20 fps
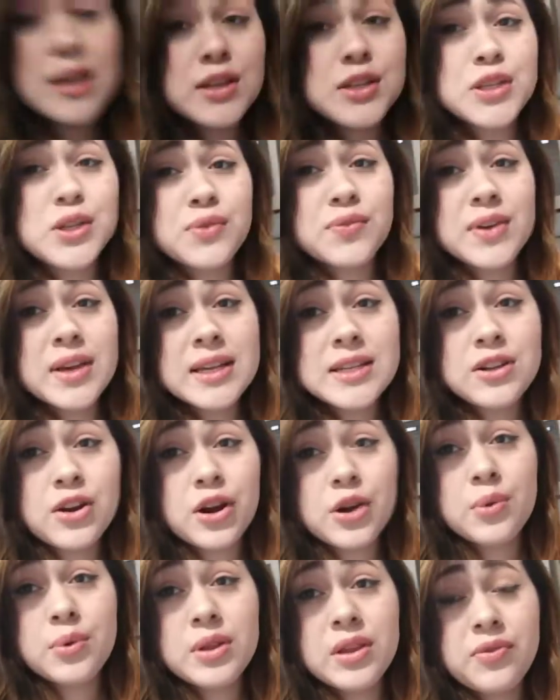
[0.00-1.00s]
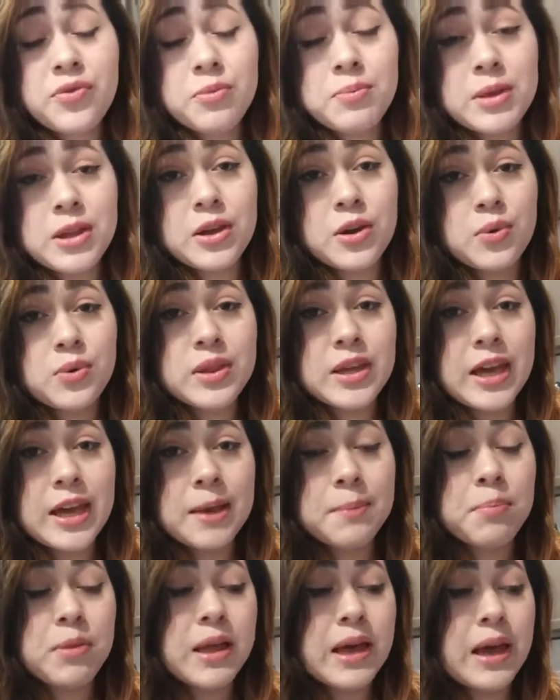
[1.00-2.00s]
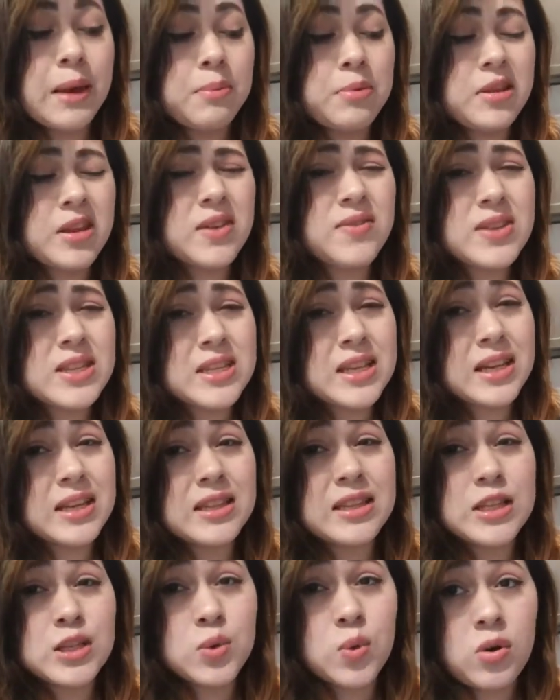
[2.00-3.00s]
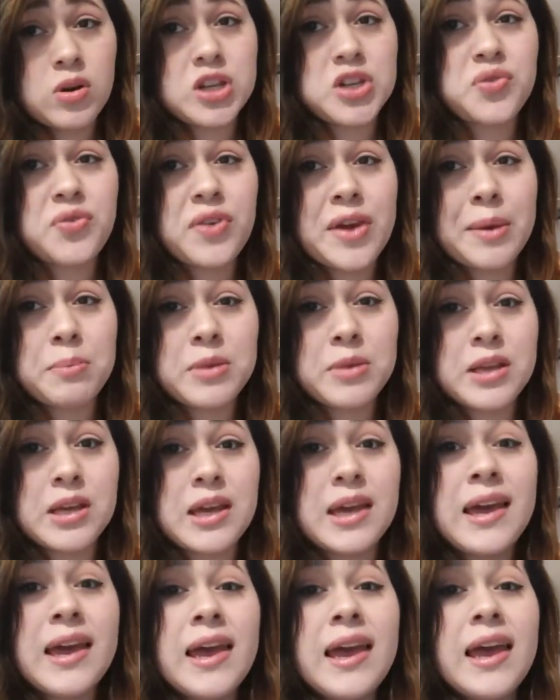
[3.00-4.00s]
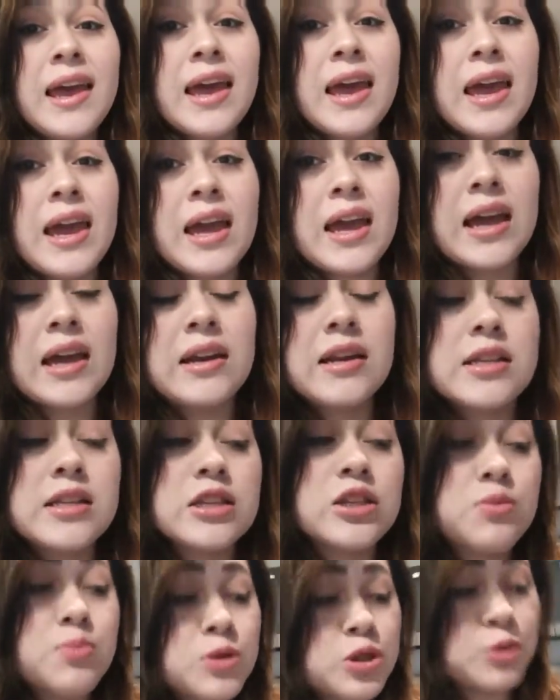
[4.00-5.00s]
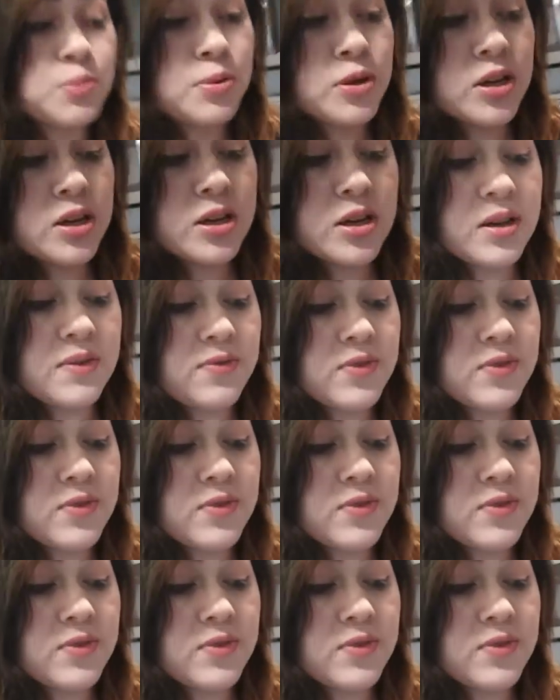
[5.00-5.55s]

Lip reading: So if you guys aren't really familiar with eggplant, I believe it's like the squash family, and it's super, super good.